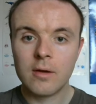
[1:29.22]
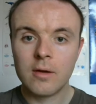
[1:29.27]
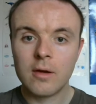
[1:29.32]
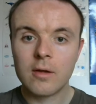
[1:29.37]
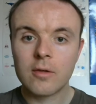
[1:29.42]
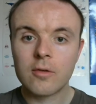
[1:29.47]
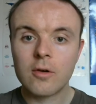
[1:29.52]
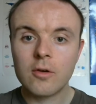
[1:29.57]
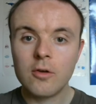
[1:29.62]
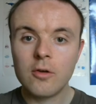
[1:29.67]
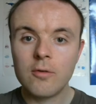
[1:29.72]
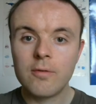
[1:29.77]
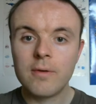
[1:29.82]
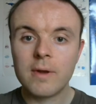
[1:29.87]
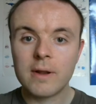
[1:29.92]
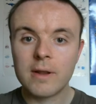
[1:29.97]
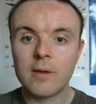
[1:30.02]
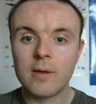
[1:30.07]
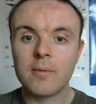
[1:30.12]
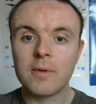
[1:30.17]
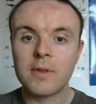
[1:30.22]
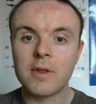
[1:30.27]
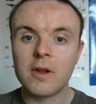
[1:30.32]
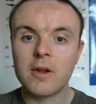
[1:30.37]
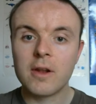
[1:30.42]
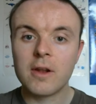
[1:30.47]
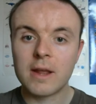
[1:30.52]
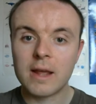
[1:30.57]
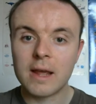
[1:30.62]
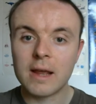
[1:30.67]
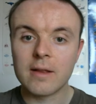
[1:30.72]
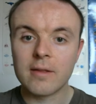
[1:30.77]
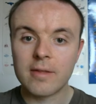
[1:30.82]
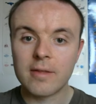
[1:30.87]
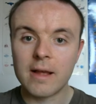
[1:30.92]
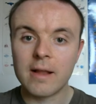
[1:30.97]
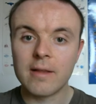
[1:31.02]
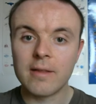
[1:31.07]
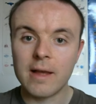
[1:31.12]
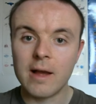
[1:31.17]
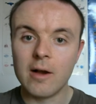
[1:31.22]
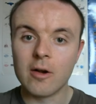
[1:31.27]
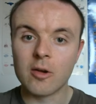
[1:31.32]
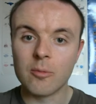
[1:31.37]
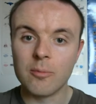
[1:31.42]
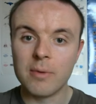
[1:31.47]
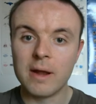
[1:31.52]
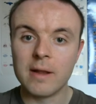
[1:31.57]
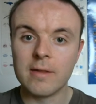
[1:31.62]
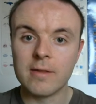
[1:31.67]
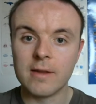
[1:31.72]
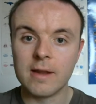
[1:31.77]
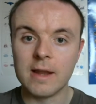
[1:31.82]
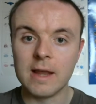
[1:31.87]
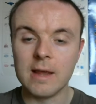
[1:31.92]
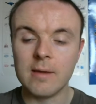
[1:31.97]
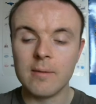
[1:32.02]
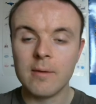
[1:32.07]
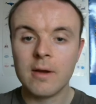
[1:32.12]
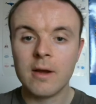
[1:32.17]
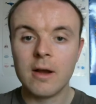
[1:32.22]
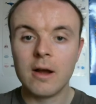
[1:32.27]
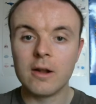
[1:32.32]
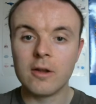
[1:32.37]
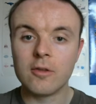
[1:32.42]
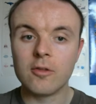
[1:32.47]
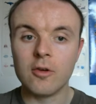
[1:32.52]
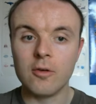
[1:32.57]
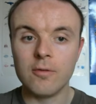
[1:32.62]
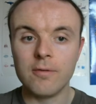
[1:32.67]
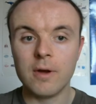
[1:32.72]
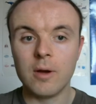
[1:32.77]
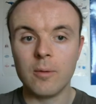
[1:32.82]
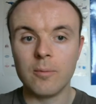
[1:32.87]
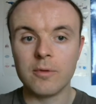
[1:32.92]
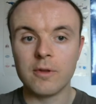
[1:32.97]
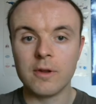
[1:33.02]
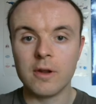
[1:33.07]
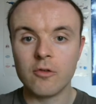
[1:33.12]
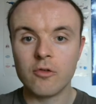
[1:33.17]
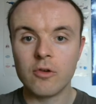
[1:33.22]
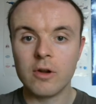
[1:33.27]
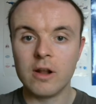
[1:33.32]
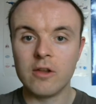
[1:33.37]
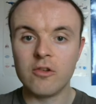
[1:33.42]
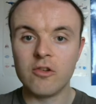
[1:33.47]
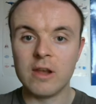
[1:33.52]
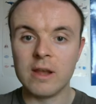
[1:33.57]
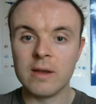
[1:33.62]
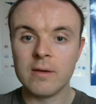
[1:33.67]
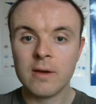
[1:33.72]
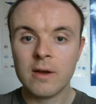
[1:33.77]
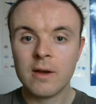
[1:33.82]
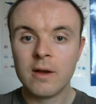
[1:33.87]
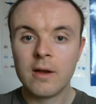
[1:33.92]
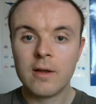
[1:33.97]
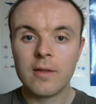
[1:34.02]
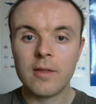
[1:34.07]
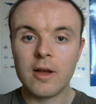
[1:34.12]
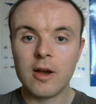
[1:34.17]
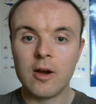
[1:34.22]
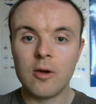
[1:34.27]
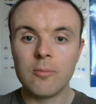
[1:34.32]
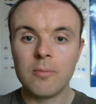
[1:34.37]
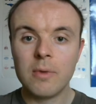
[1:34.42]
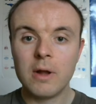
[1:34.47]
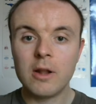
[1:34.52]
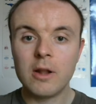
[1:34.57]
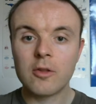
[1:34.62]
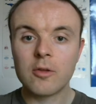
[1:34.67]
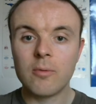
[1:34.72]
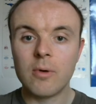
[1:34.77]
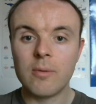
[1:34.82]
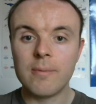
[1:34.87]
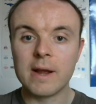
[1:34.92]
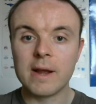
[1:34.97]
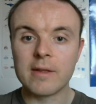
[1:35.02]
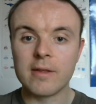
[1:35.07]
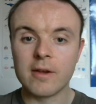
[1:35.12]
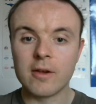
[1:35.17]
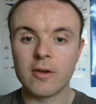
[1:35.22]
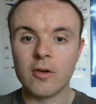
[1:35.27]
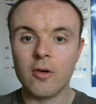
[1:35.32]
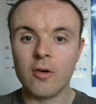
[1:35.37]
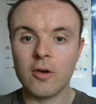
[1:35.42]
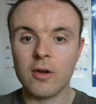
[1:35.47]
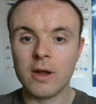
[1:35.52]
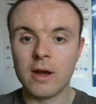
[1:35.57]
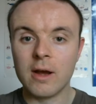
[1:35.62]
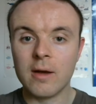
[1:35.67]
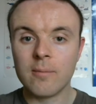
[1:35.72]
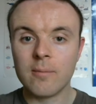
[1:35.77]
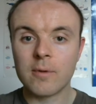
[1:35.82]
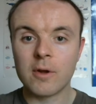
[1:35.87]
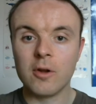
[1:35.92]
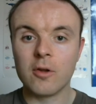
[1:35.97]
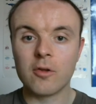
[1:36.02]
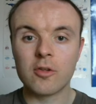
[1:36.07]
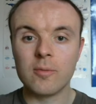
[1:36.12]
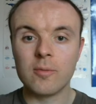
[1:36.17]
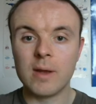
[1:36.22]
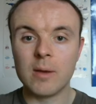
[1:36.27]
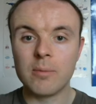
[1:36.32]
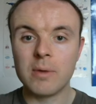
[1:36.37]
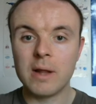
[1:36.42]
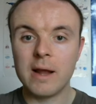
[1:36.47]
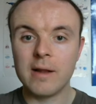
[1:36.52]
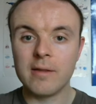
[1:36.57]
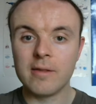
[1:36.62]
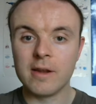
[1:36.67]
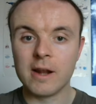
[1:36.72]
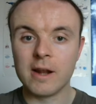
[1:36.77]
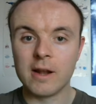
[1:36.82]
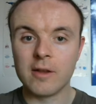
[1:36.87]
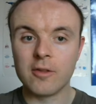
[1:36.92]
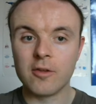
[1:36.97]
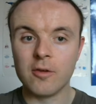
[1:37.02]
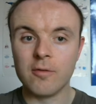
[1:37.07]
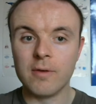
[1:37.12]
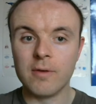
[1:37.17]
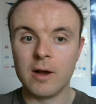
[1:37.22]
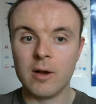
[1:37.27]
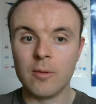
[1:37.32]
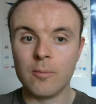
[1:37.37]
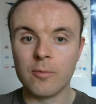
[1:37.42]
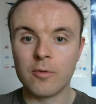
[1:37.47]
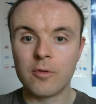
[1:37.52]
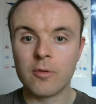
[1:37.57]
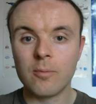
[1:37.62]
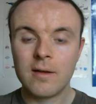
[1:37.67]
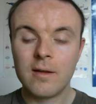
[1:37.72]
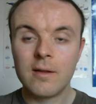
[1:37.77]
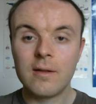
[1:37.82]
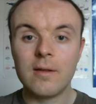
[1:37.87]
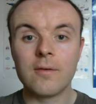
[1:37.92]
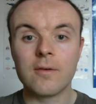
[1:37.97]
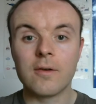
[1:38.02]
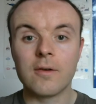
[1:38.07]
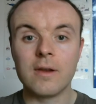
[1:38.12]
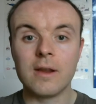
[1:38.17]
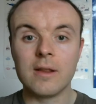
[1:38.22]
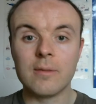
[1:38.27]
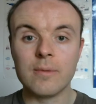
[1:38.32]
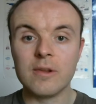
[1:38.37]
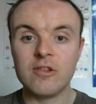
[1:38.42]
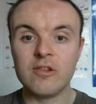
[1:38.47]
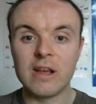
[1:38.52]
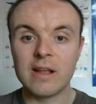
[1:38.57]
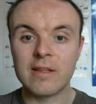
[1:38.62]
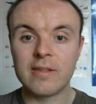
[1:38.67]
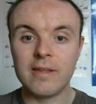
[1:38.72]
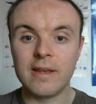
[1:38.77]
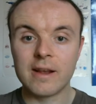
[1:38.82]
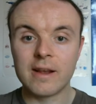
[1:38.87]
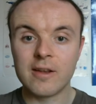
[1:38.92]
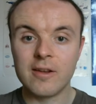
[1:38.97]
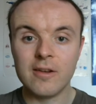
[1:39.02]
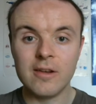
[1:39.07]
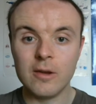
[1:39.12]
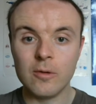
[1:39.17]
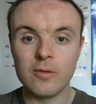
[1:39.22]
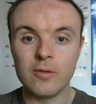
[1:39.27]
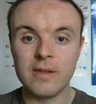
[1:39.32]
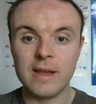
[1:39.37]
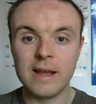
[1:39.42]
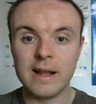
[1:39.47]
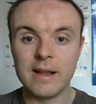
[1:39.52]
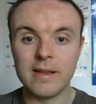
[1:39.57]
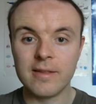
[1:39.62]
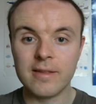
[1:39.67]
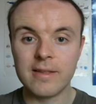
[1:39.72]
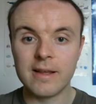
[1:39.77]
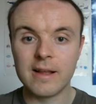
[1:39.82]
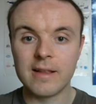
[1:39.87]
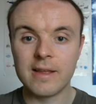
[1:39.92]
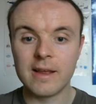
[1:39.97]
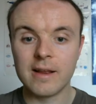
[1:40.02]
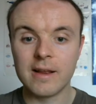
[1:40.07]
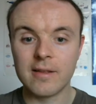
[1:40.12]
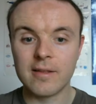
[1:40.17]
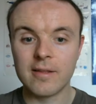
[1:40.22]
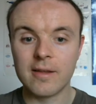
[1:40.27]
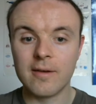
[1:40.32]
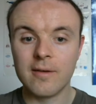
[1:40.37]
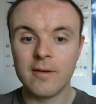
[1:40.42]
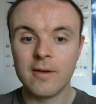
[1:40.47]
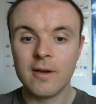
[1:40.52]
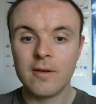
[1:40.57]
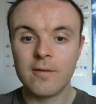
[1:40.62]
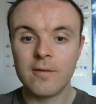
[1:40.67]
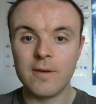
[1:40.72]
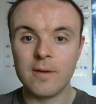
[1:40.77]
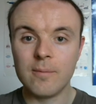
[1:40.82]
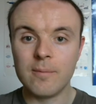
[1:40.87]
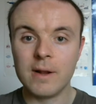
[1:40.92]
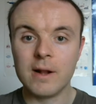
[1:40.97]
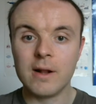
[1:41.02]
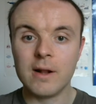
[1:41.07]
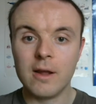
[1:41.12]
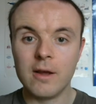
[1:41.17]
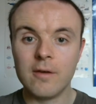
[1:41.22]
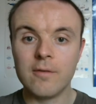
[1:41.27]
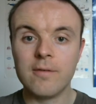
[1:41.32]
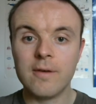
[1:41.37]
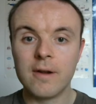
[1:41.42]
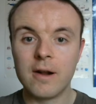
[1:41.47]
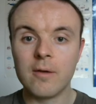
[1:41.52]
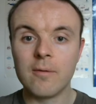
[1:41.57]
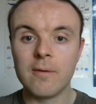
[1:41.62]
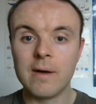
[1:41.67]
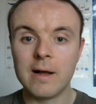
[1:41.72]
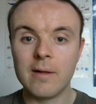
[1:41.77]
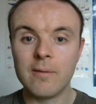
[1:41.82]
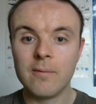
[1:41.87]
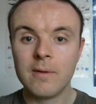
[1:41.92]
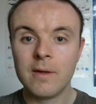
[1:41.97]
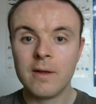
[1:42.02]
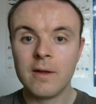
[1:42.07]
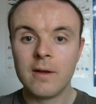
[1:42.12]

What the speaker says: So I do think that Return of the King stands out compared to the other two films in the trilogy, though a lot of what makes it good can also be applied to the other two films. They've got these majestic New Zealand settings that fit Middle-earth very well.